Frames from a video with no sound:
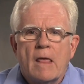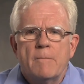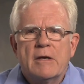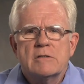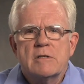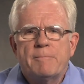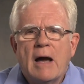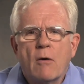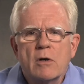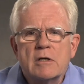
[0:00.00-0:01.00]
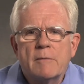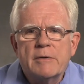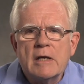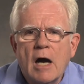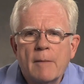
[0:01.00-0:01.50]
Because the power
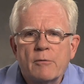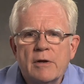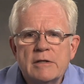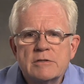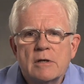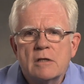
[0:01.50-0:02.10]
company operates